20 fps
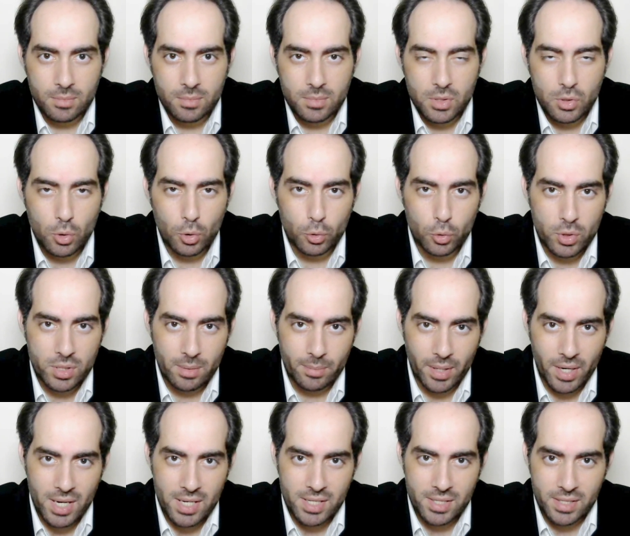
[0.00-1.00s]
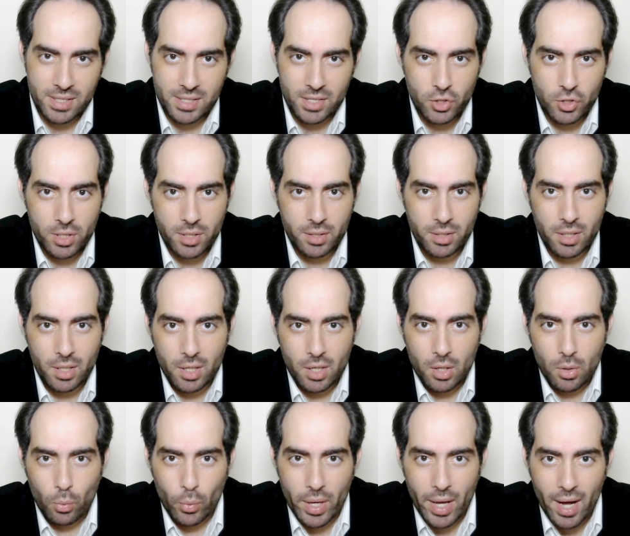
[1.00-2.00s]
So to summarize this session,
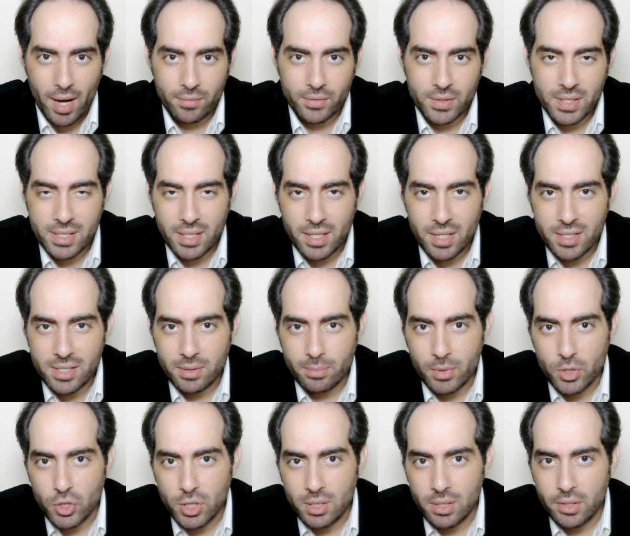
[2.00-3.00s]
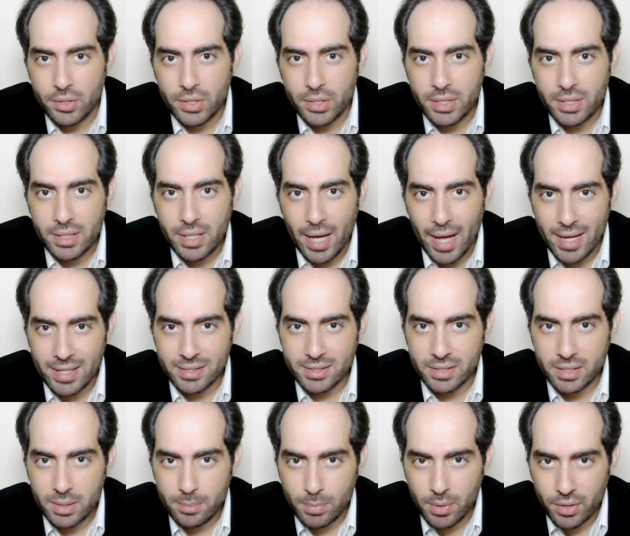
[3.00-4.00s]
we have discussed machine learning and
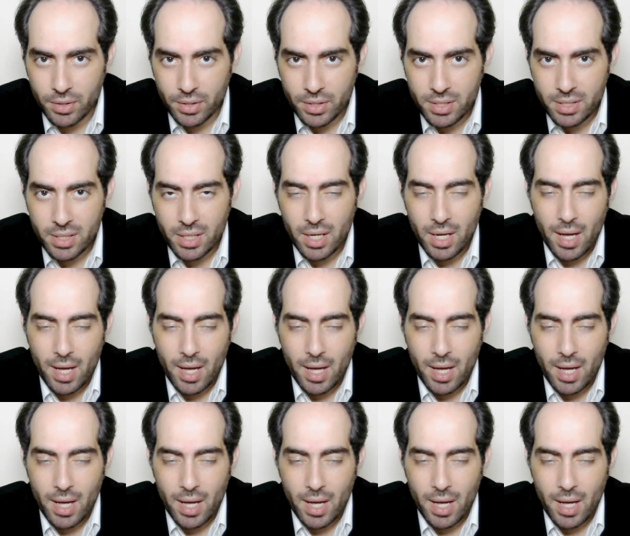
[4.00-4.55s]
deep learning,